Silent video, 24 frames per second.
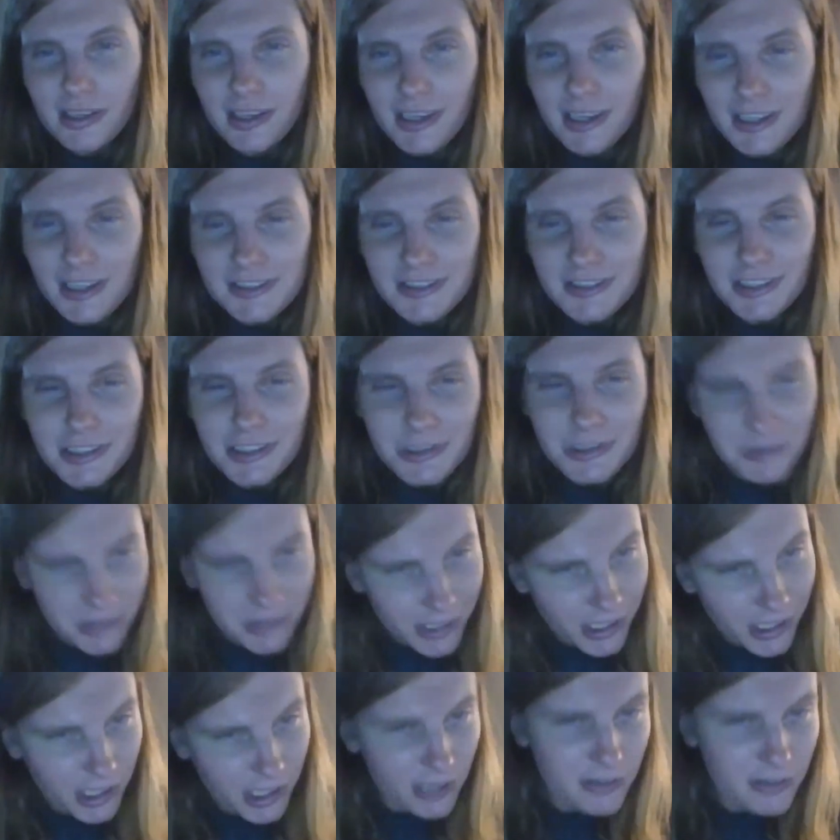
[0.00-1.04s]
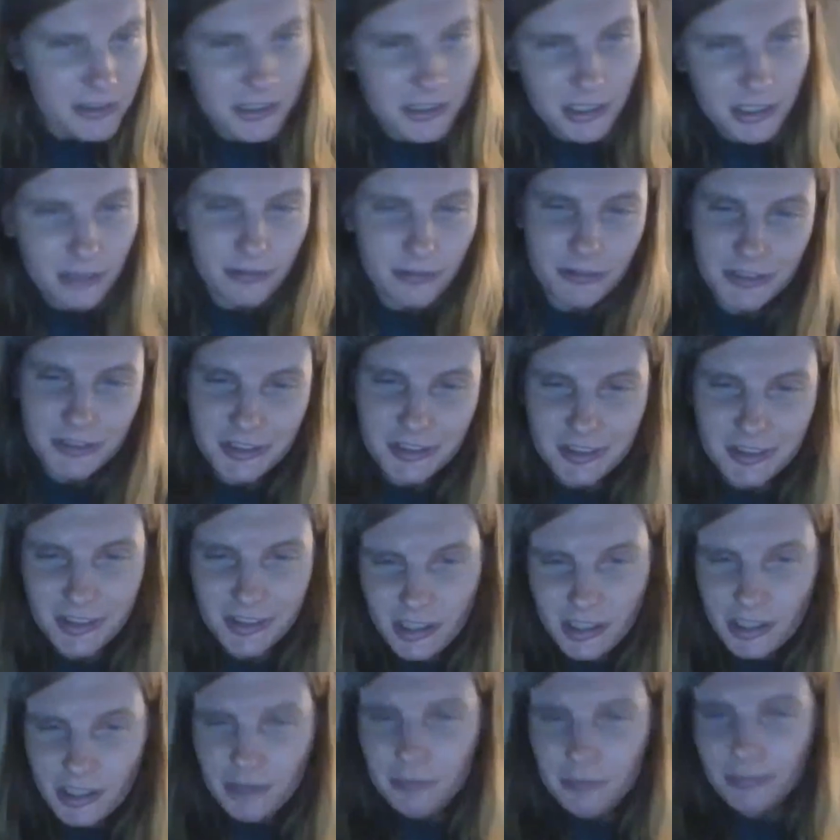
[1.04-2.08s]
it's a eukaryote,
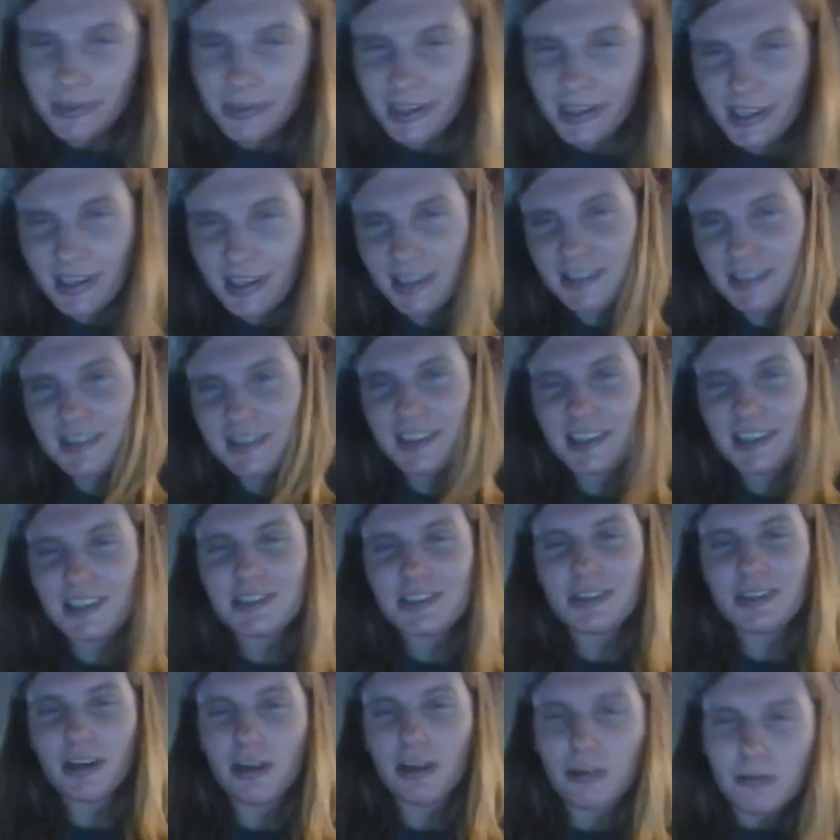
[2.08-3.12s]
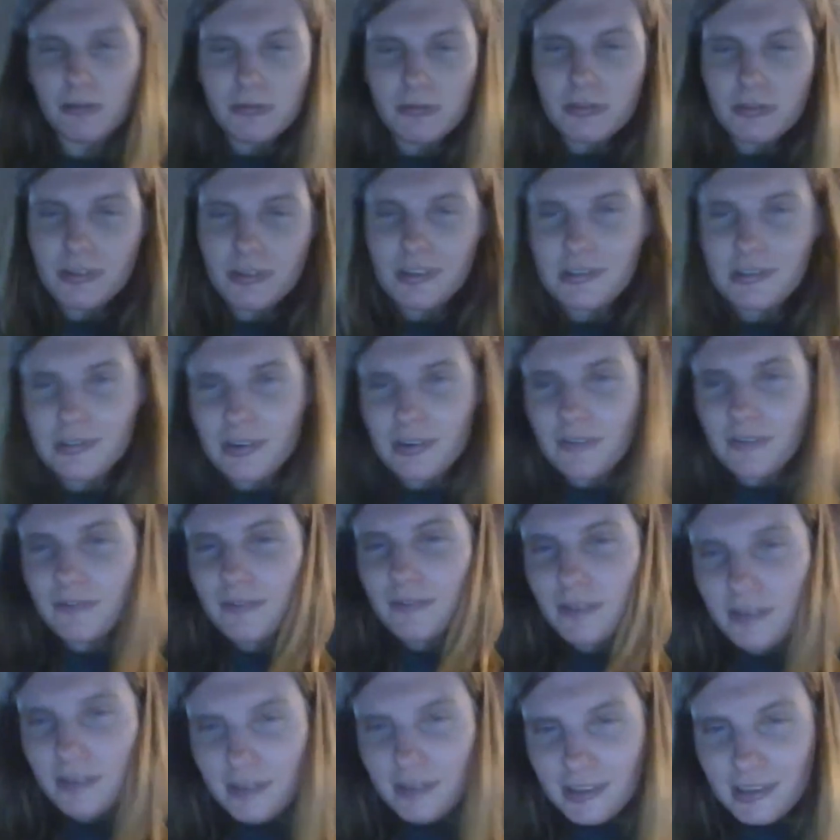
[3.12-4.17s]
but it's like its own
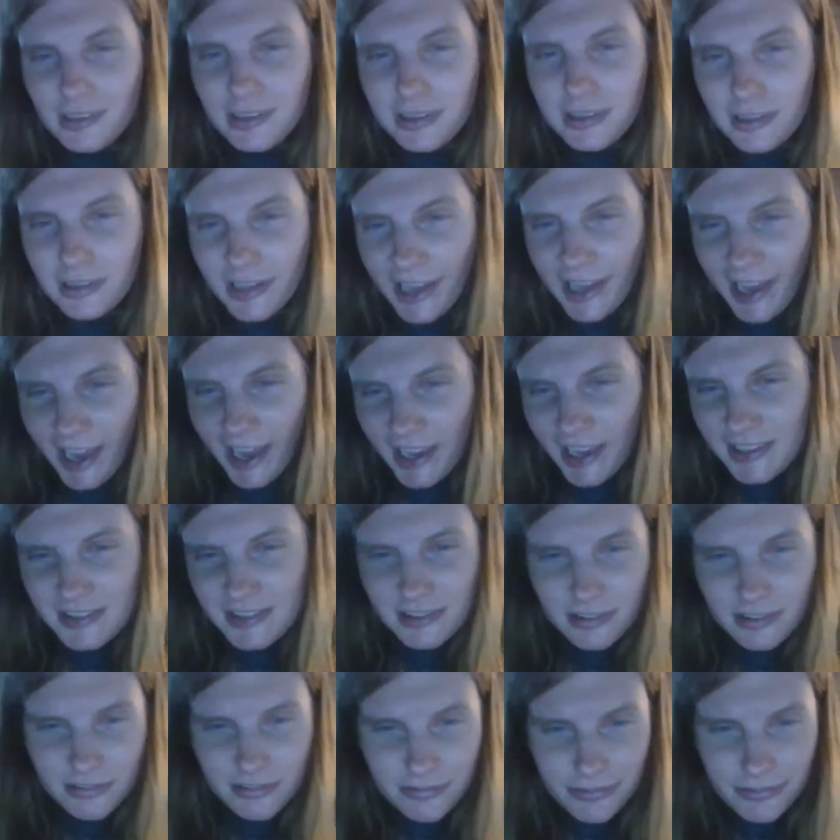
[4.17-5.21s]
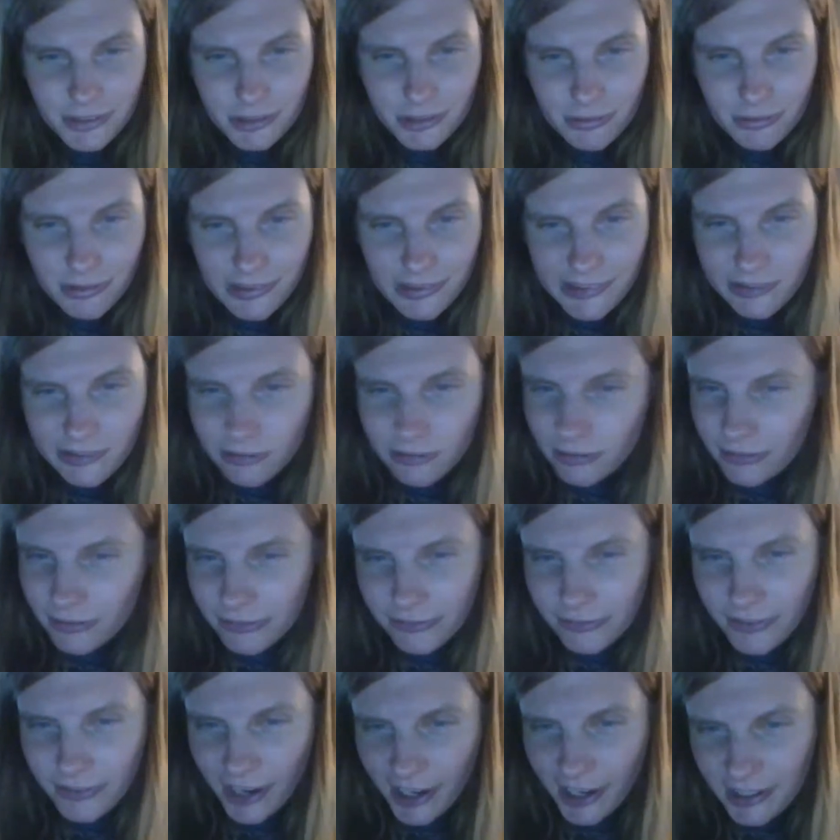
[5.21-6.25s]
class of or
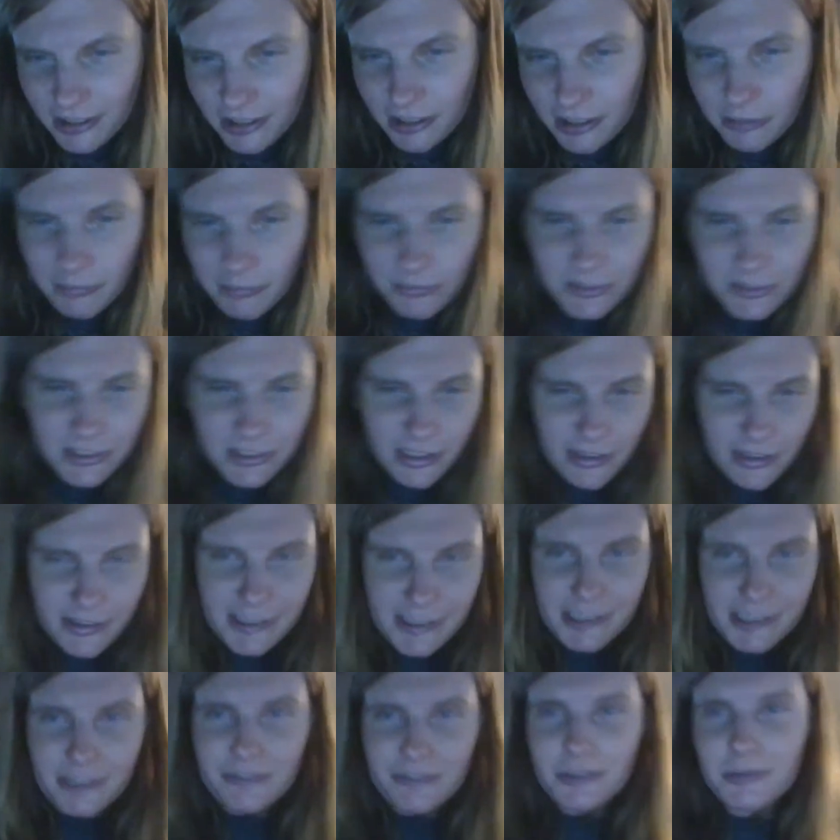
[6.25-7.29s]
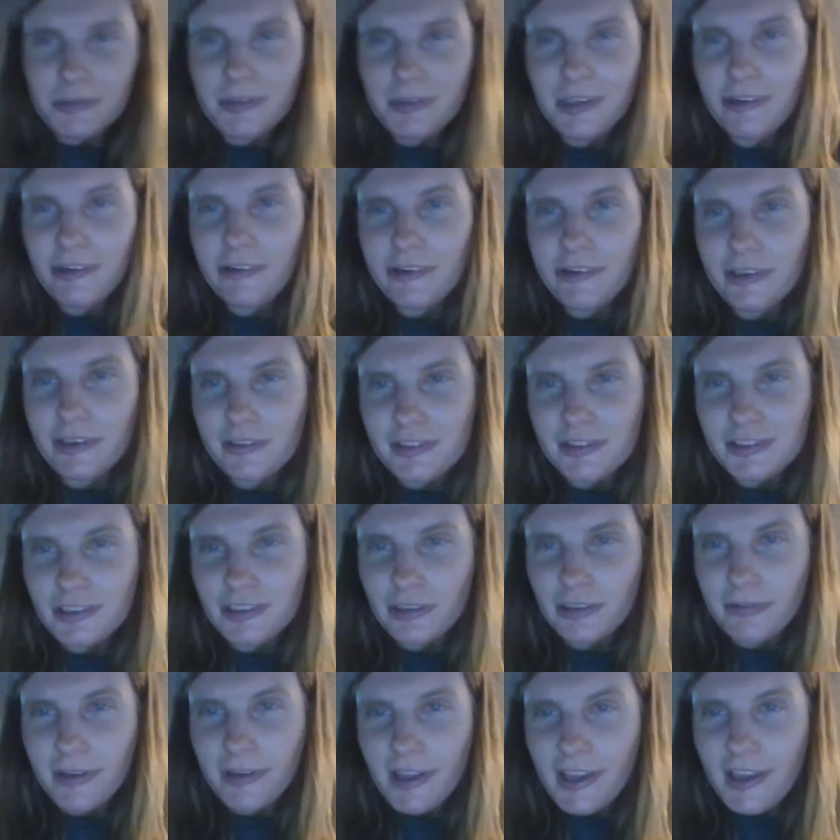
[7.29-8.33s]
phylum, sorry, of eukaryotes. So
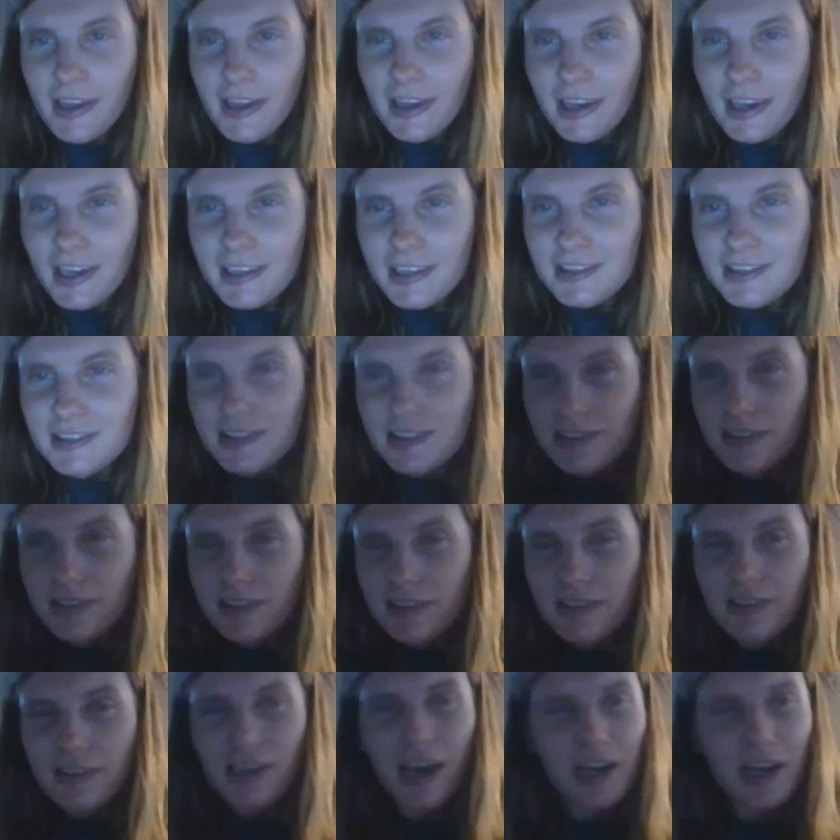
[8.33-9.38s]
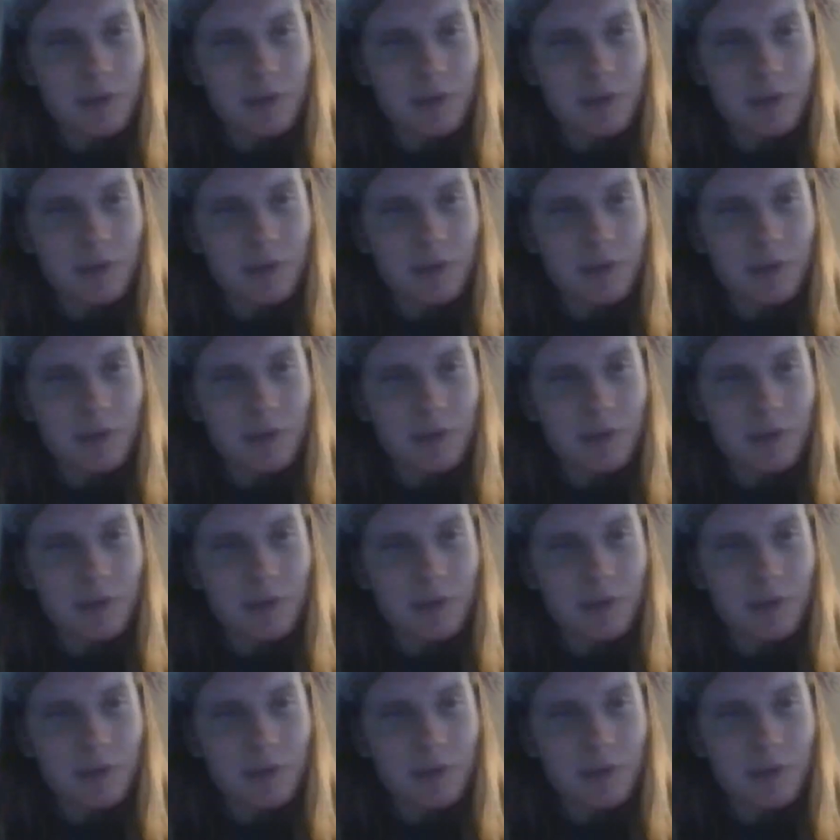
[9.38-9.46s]
it's not